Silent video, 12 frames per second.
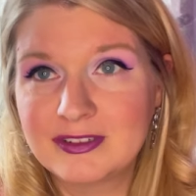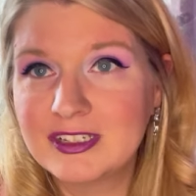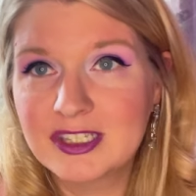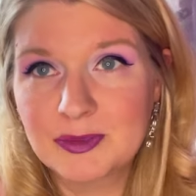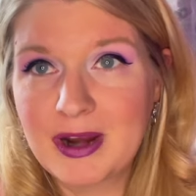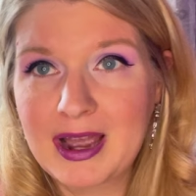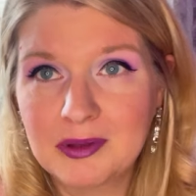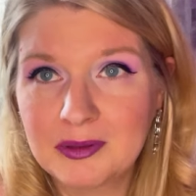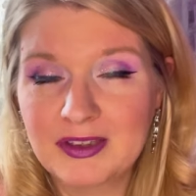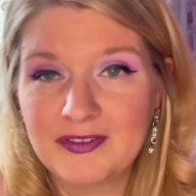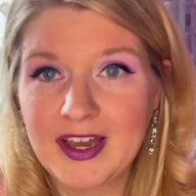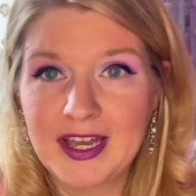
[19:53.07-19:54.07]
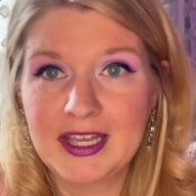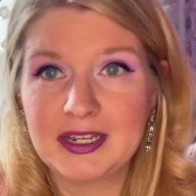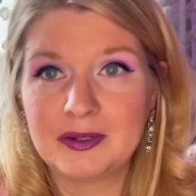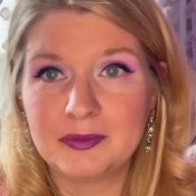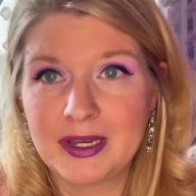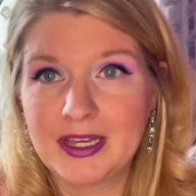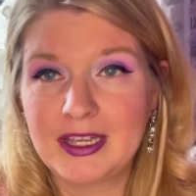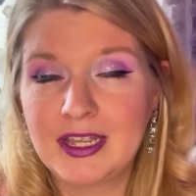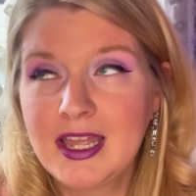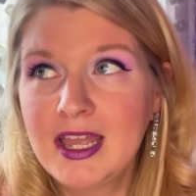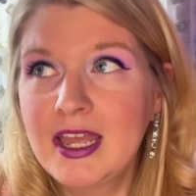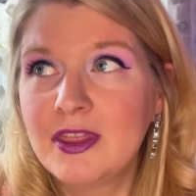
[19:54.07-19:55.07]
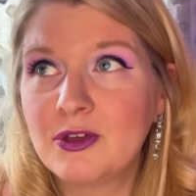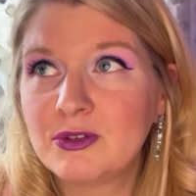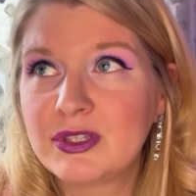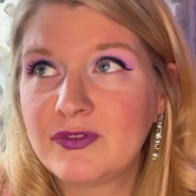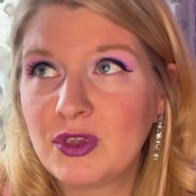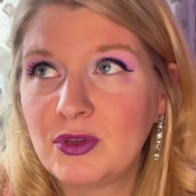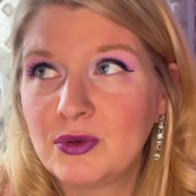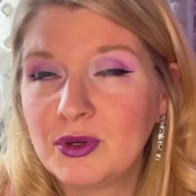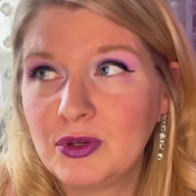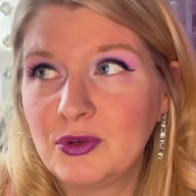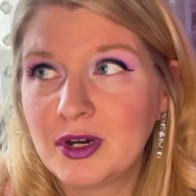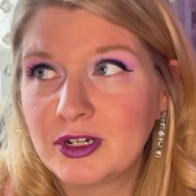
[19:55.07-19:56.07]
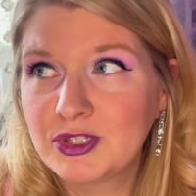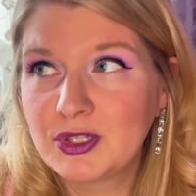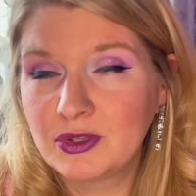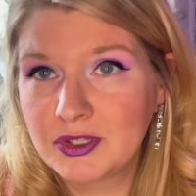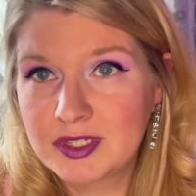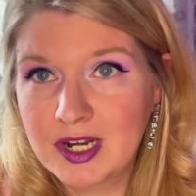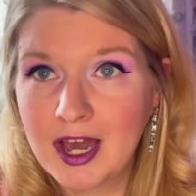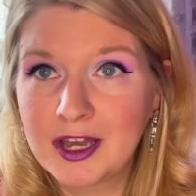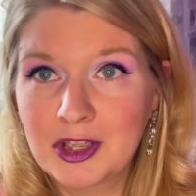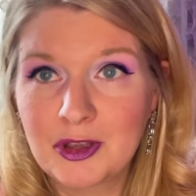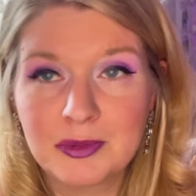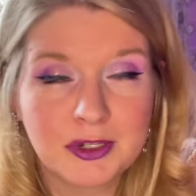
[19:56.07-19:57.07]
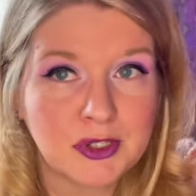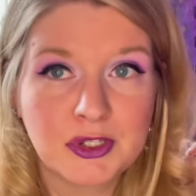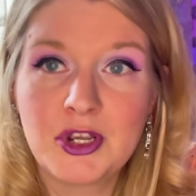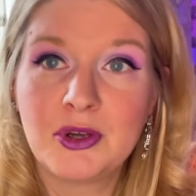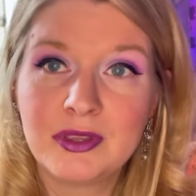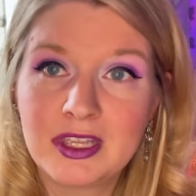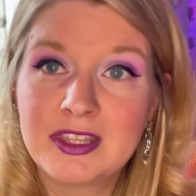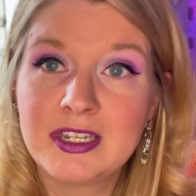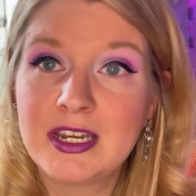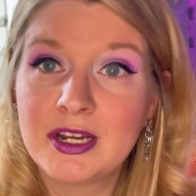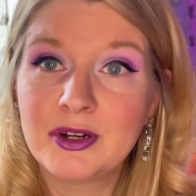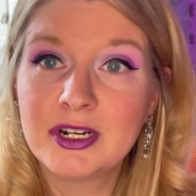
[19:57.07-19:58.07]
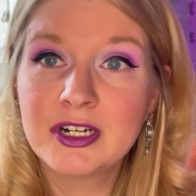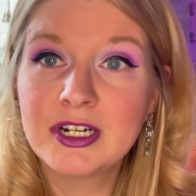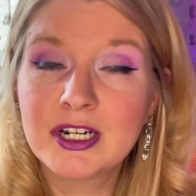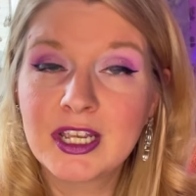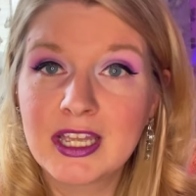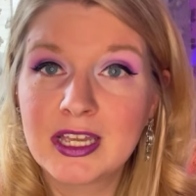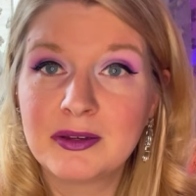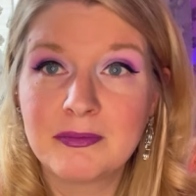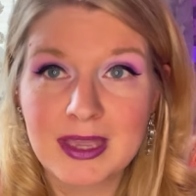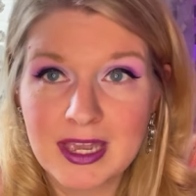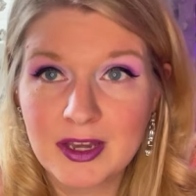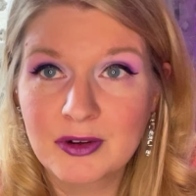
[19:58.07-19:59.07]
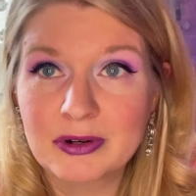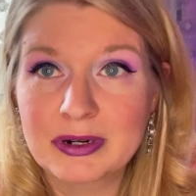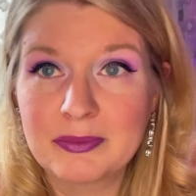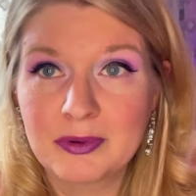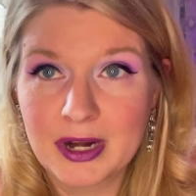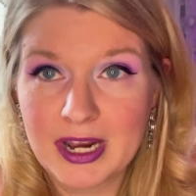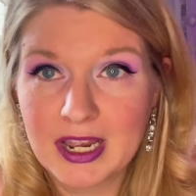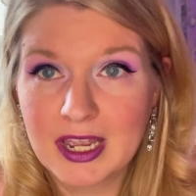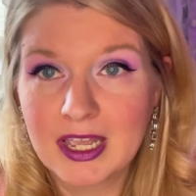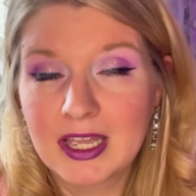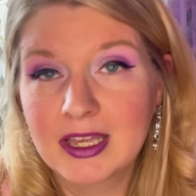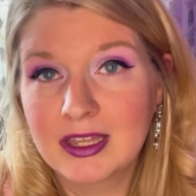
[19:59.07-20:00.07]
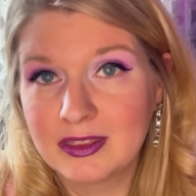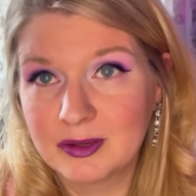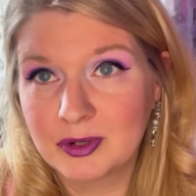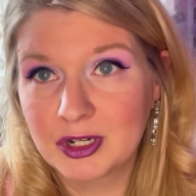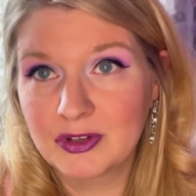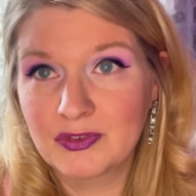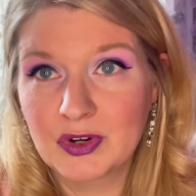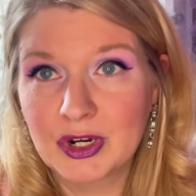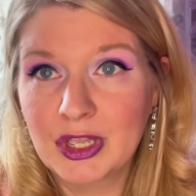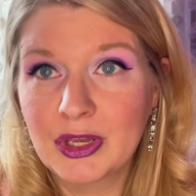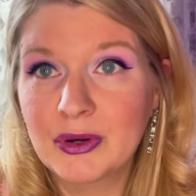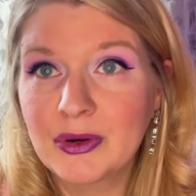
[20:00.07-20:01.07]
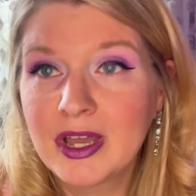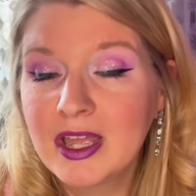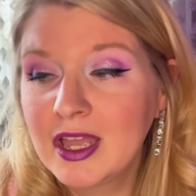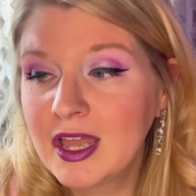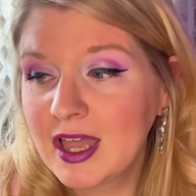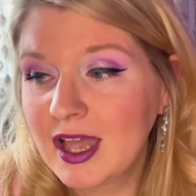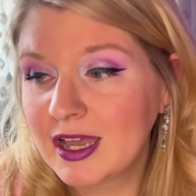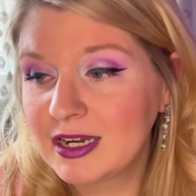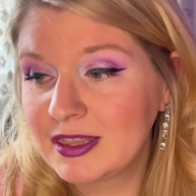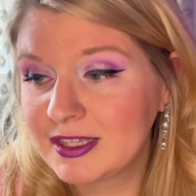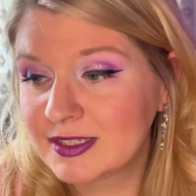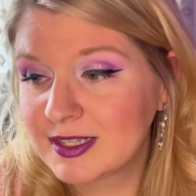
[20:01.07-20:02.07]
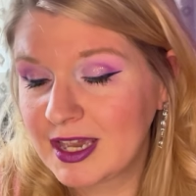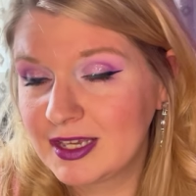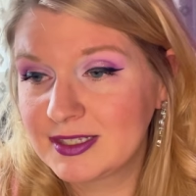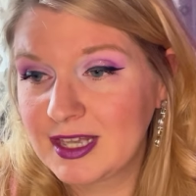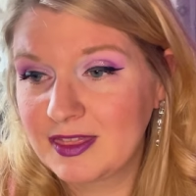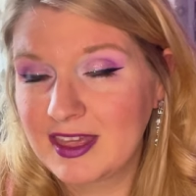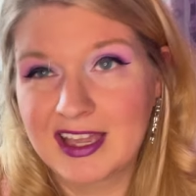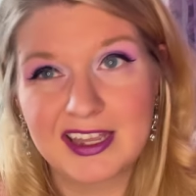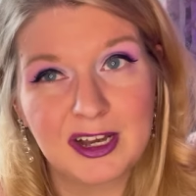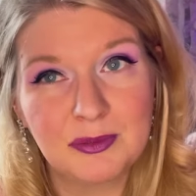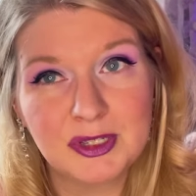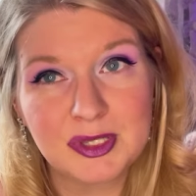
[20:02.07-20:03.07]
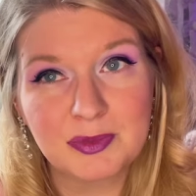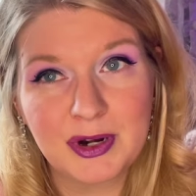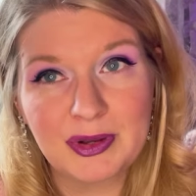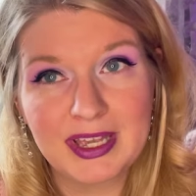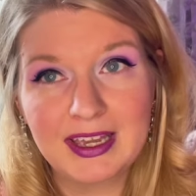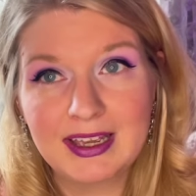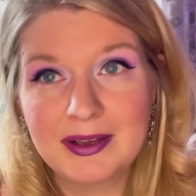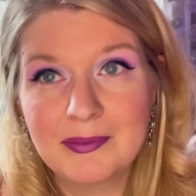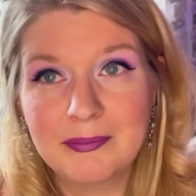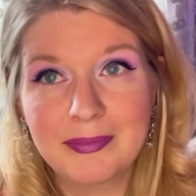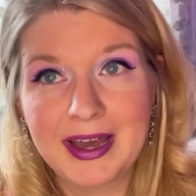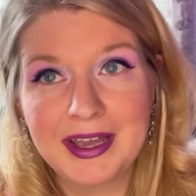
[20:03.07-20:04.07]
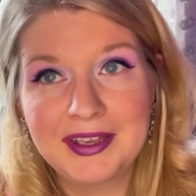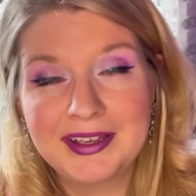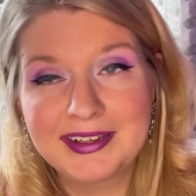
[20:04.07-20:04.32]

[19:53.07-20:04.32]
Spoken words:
It's probably fine, but those of you who also listen to audiobooks know that the narrator can make or break the book for you. And in this case, I think it almost broke it, but